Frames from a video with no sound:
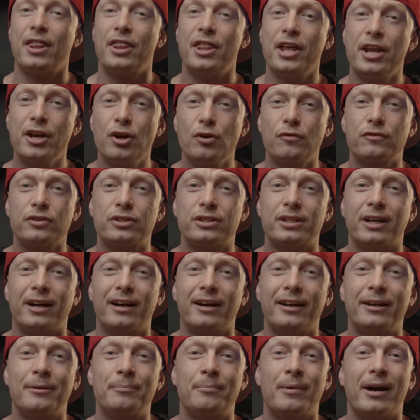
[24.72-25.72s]
Then over
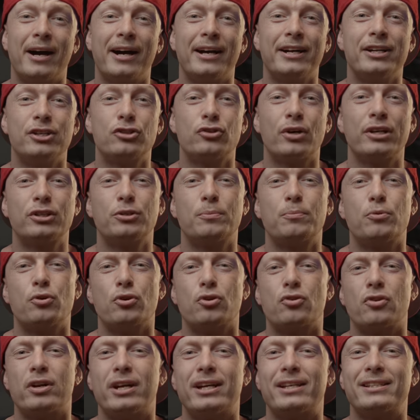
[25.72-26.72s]
time, I tried to
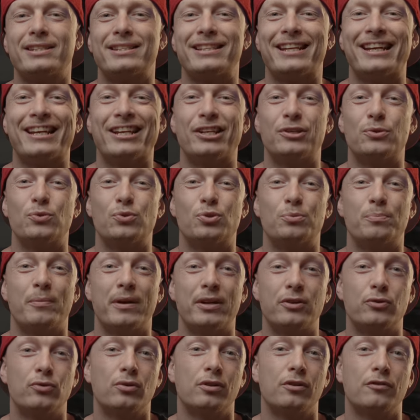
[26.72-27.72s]
progress and use
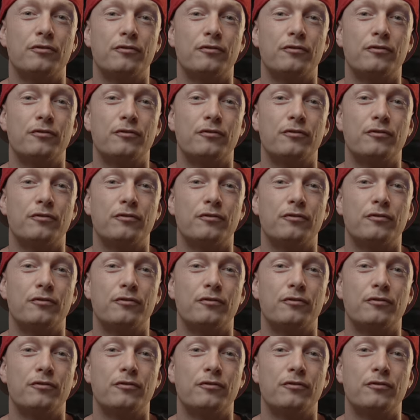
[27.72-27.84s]
manual